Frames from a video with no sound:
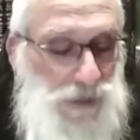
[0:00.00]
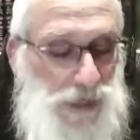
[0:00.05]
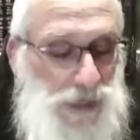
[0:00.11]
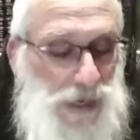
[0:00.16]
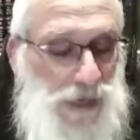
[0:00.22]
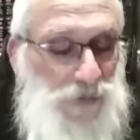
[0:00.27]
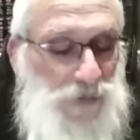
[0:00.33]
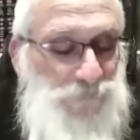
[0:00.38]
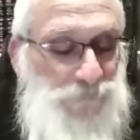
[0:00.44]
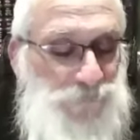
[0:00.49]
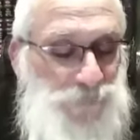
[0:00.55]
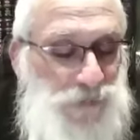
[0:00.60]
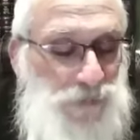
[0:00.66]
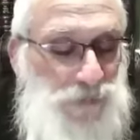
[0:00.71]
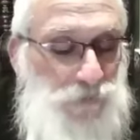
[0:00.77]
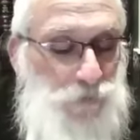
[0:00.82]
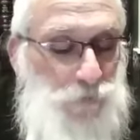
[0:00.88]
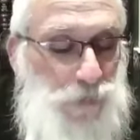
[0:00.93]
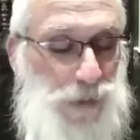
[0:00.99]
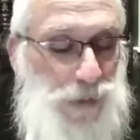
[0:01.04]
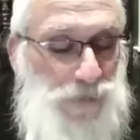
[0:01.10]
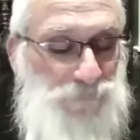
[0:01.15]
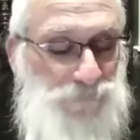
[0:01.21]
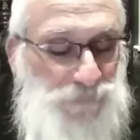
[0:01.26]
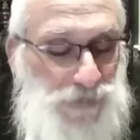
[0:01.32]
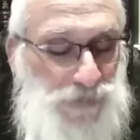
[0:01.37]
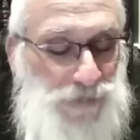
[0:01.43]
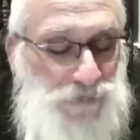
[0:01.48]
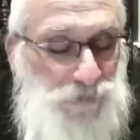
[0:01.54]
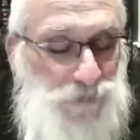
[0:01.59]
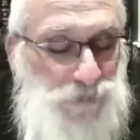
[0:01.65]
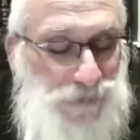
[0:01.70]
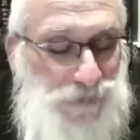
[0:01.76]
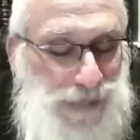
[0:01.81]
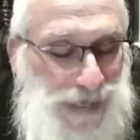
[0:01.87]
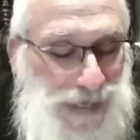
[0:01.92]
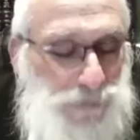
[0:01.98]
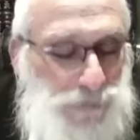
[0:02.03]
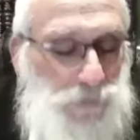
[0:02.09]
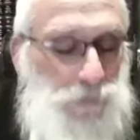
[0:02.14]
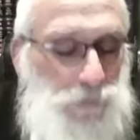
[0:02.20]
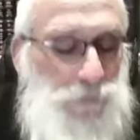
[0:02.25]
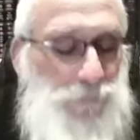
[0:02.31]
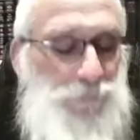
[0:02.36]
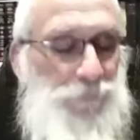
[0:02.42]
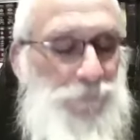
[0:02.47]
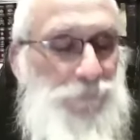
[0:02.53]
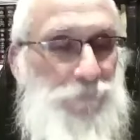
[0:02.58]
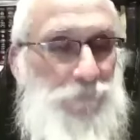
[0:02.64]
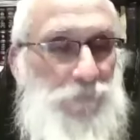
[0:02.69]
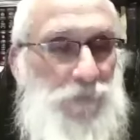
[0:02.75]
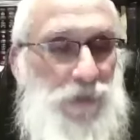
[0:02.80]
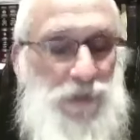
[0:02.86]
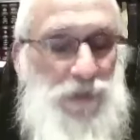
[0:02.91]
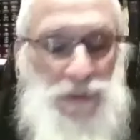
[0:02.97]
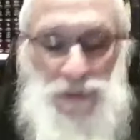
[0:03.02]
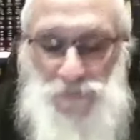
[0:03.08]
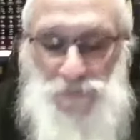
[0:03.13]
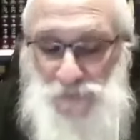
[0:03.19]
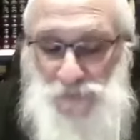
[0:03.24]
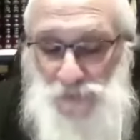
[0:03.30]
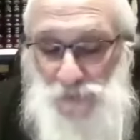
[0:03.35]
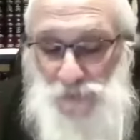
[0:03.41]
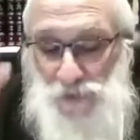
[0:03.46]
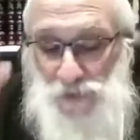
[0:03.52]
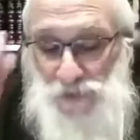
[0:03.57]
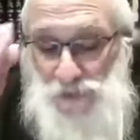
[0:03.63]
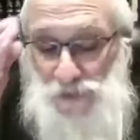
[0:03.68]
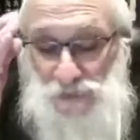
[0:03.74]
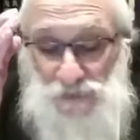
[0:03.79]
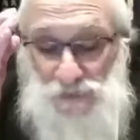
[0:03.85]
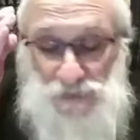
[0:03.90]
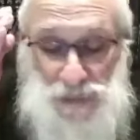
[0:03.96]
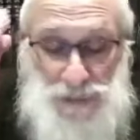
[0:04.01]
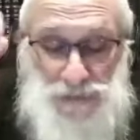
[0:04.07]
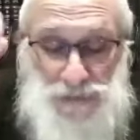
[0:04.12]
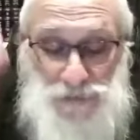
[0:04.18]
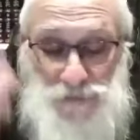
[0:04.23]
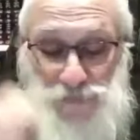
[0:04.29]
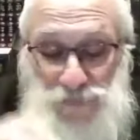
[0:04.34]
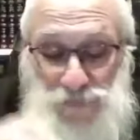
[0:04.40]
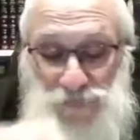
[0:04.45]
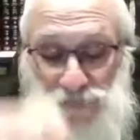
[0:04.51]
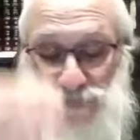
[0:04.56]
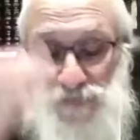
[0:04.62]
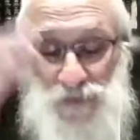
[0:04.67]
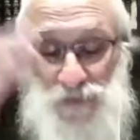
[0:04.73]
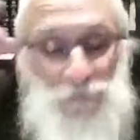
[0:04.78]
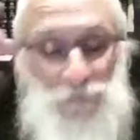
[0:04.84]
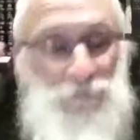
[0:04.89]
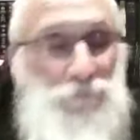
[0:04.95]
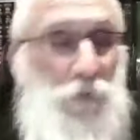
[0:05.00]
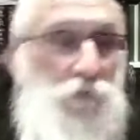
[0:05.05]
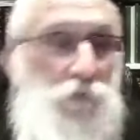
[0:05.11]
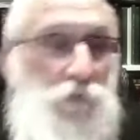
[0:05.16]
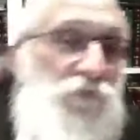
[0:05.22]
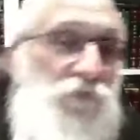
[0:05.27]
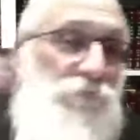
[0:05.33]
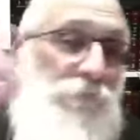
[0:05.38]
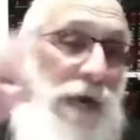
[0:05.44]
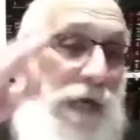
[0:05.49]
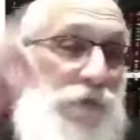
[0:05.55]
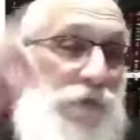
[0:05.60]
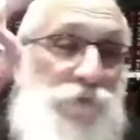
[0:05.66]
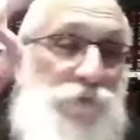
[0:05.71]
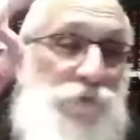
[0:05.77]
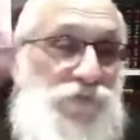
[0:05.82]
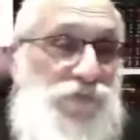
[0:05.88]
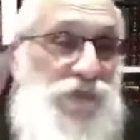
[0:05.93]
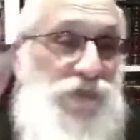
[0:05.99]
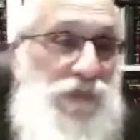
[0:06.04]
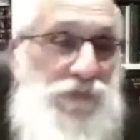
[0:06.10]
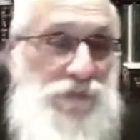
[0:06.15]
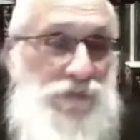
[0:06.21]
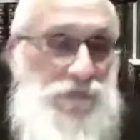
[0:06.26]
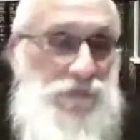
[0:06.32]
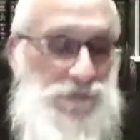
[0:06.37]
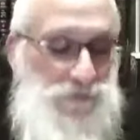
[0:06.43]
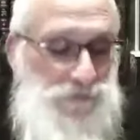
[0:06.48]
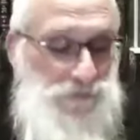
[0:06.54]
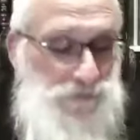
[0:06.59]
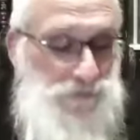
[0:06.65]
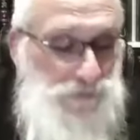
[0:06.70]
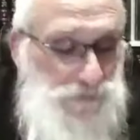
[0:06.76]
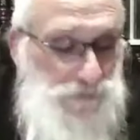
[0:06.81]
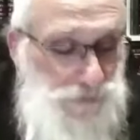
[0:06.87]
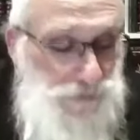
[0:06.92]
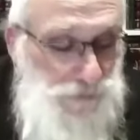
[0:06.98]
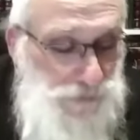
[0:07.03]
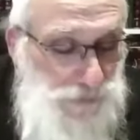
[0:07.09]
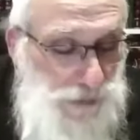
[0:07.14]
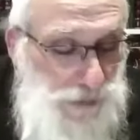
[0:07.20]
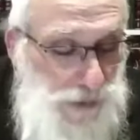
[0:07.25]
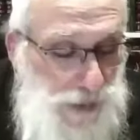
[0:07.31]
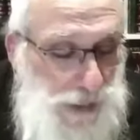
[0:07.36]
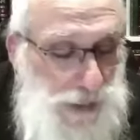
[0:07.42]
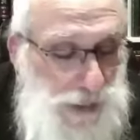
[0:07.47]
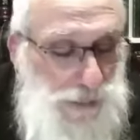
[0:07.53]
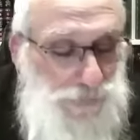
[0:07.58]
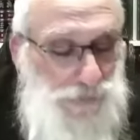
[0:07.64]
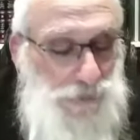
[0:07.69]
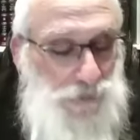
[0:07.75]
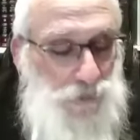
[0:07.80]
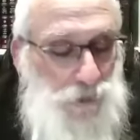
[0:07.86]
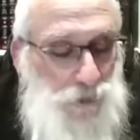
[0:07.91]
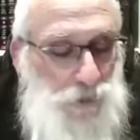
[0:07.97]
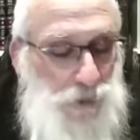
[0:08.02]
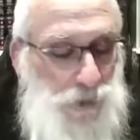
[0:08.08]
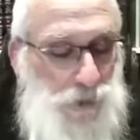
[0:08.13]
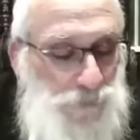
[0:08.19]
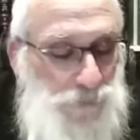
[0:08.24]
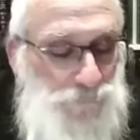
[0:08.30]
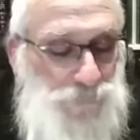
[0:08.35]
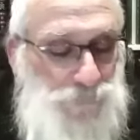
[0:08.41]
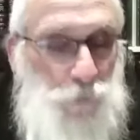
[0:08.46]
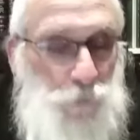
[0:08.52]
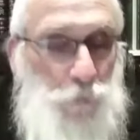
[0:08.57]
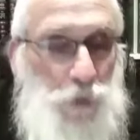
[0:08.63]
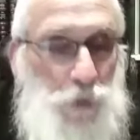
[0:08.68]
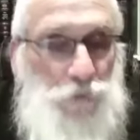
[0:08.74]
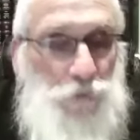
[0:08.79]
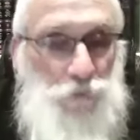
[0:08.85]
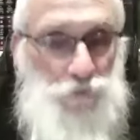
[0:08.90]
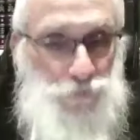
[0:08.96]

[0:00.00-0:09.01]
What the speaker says: afilu aveder kalo, even the lightest, most minor sin, had a one who